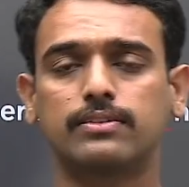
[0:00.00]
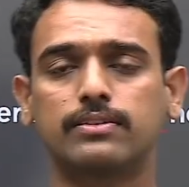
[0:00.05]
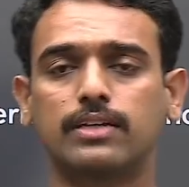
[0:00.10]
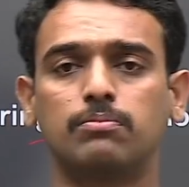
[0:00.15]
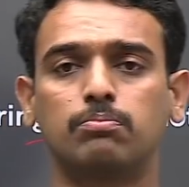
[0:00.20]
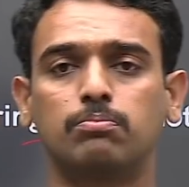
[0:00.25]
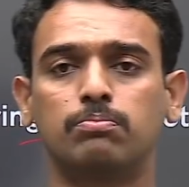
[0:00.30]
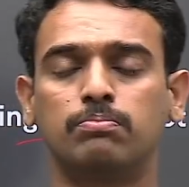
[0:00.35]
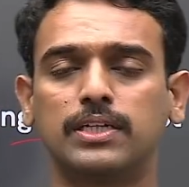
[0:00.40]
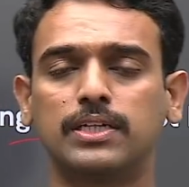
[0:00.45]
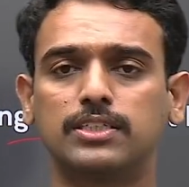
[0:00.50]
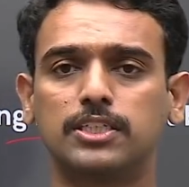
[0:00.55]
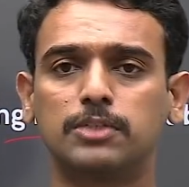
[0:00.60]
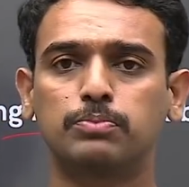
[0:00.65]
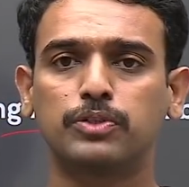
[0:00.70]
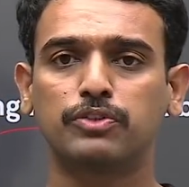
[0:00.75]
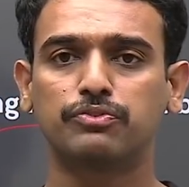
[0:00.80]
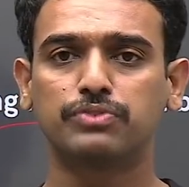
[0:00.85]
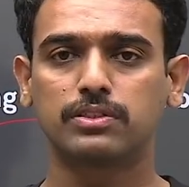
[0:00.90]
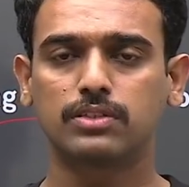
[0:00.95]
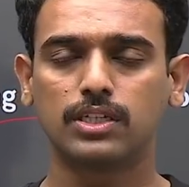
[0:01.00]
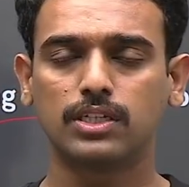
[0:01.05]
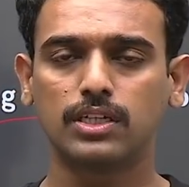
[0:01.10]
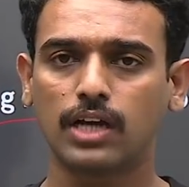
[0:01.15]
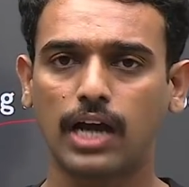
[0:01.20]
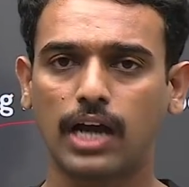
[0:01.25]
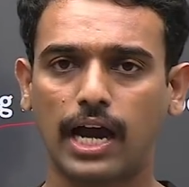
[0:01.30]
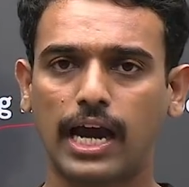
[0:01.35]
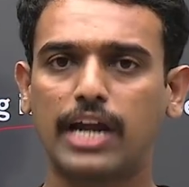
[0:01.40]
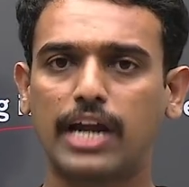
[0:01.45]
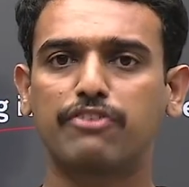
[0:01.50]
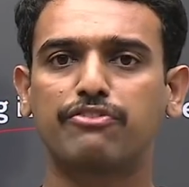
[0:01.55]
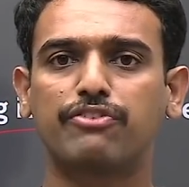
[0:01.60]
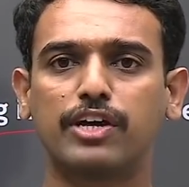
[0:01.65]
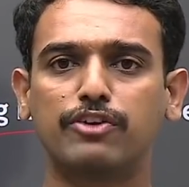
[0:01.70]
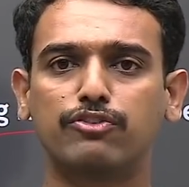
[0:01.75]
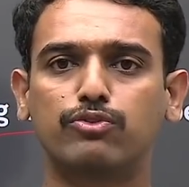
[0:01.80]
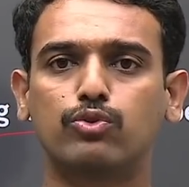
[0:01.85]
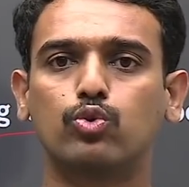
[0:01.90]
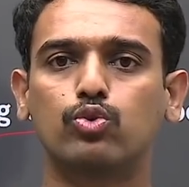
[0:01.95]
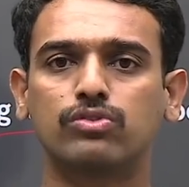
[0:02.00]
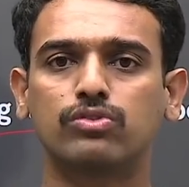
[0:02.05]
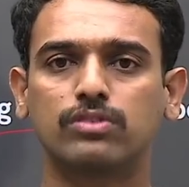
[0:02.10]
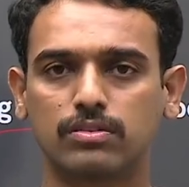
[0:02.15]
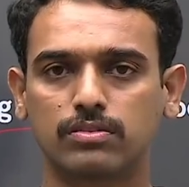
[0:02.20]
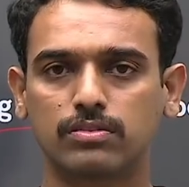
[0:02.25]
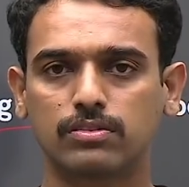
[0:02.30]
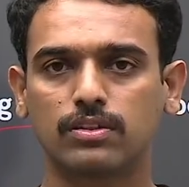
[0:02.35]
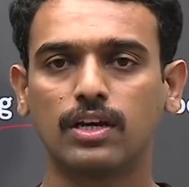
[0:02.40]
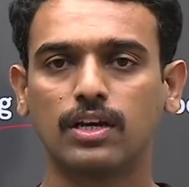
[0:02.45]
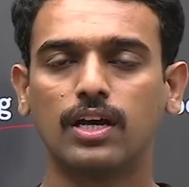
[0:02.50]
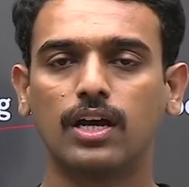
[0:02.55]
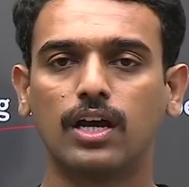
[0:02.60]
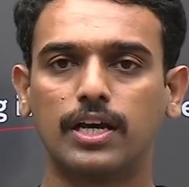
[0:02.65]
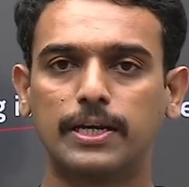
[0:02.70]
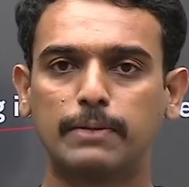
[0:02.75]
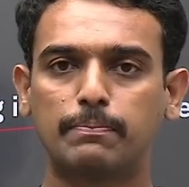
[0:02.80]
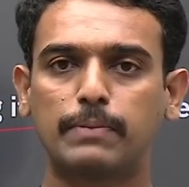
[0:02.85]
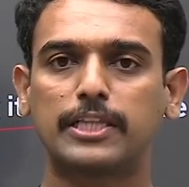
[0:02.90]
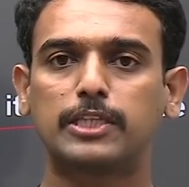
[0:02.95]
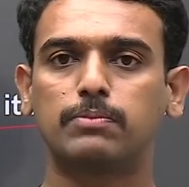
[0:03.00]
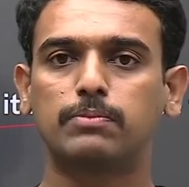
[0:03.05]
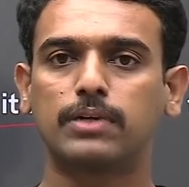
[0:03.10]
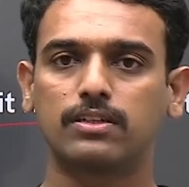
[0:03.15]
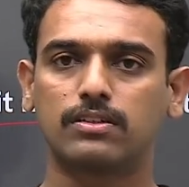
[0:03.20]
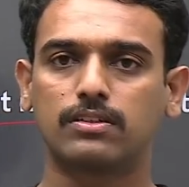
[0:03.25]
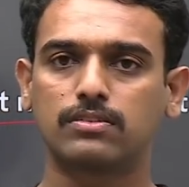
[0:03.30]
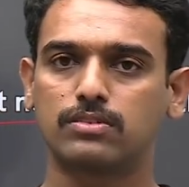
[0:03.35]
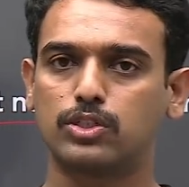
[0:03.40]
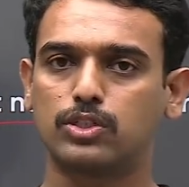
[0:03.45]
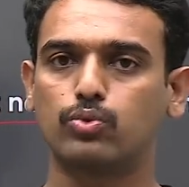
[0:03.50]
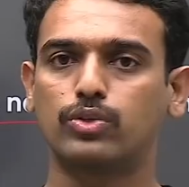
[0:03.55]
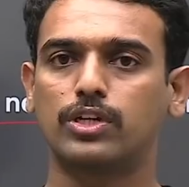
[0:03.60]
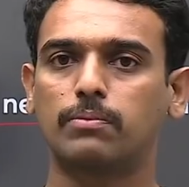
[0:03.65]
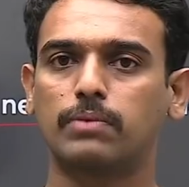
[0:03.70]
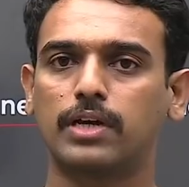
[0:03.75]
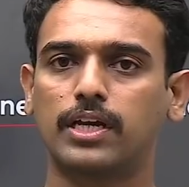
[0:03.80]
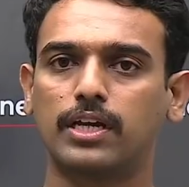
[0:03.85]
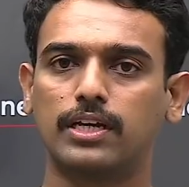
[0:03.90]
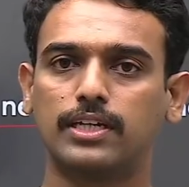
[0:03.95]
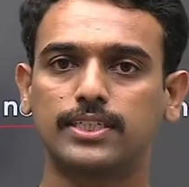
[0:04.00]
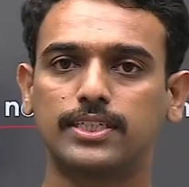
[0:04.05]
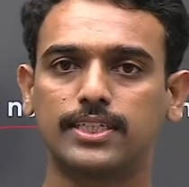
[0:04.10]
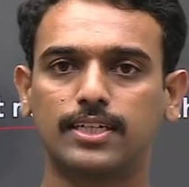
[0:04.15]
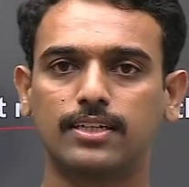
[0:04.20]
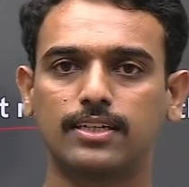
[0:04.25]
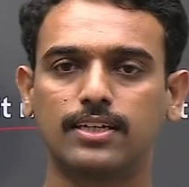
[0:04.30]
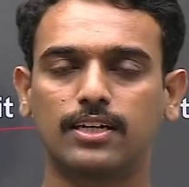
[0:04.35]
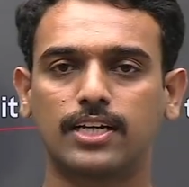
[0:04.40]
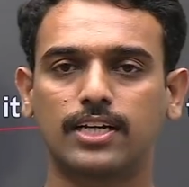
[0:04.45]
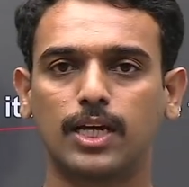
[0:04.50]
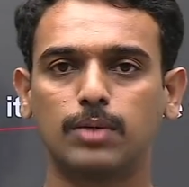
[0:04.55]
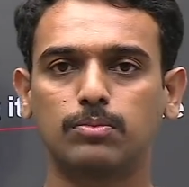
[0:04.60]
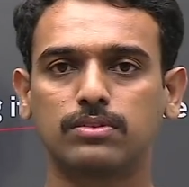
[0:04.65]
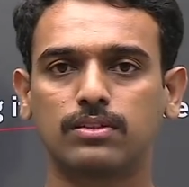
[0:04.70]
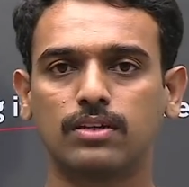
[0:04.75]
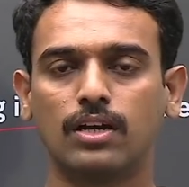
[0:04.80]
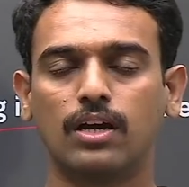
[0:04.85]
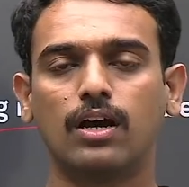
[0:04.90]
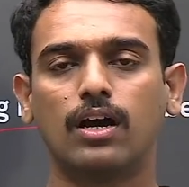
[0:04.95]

I mentioned previously, I had 5 courses in mathematics during my engineering times,